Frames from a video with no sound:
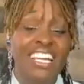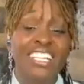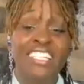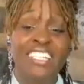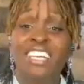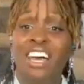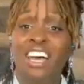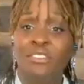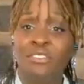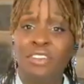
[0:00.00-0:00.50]

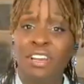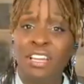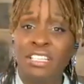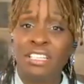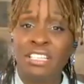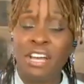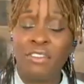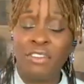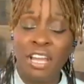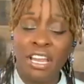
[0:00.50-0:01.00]
Definitely,
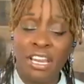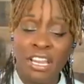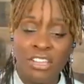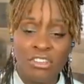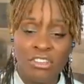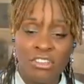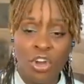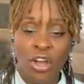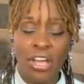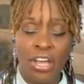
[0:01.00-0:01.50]

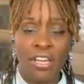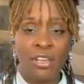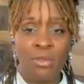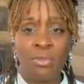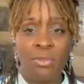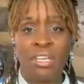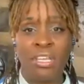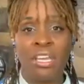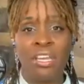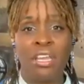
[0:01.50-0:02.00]
definitely. And, in the
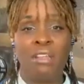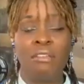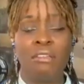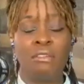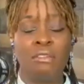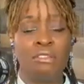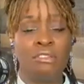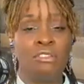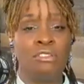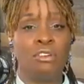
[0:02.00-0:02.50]

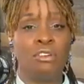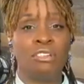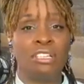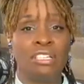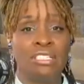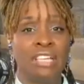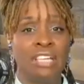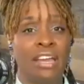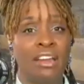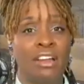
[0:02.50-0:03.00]
beginning,
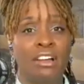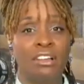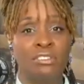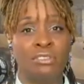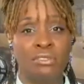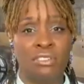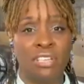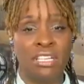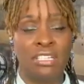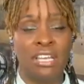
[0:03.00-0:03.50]
these side
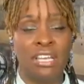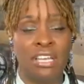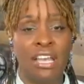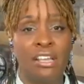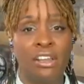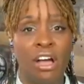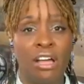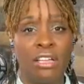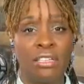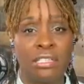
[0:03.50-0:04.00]
hustles, they take
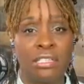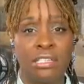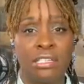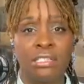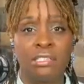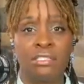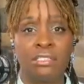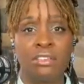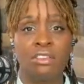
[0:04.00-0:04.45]
losses.